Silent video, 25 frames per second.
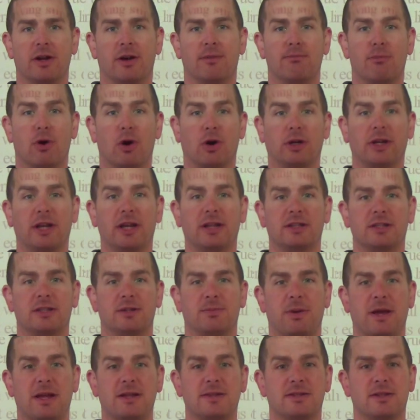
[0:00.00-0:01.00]
A market
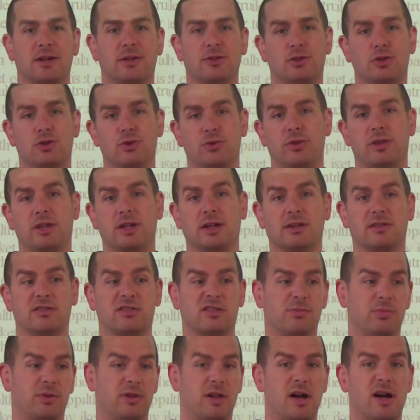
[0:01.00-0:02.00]
depends on two things,
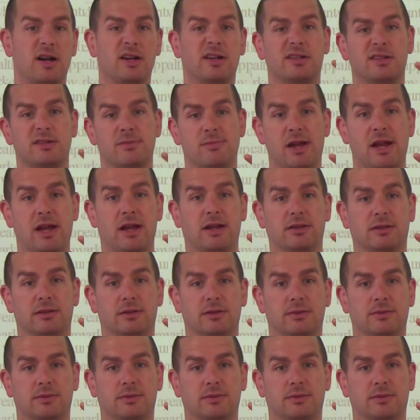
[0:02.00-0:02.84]
supply and demand.